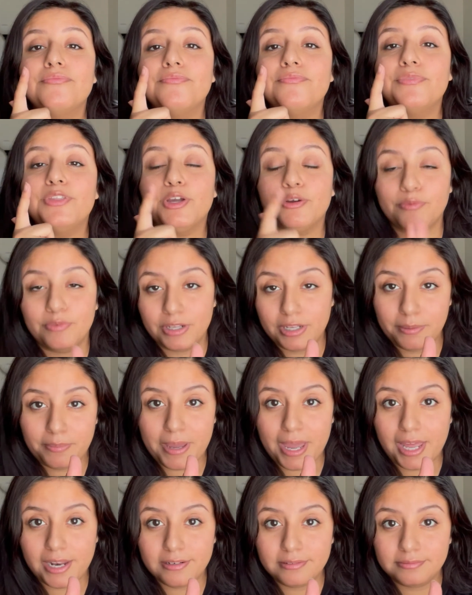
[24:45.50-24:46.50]
They're really
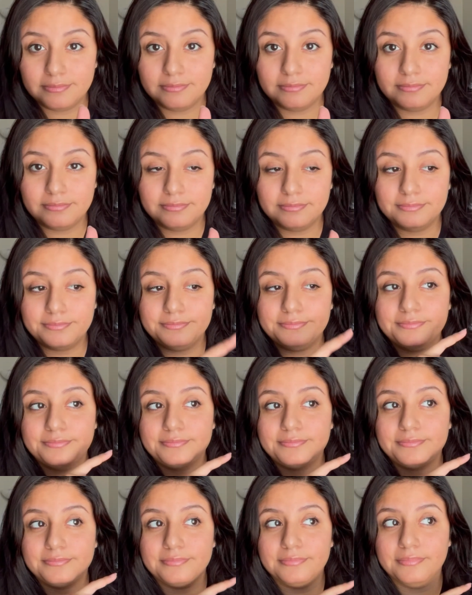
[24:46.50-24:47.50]
bad.
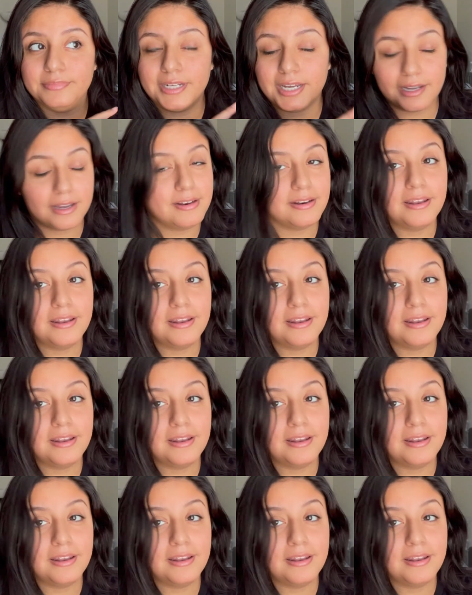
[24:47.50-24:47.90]
Not gonna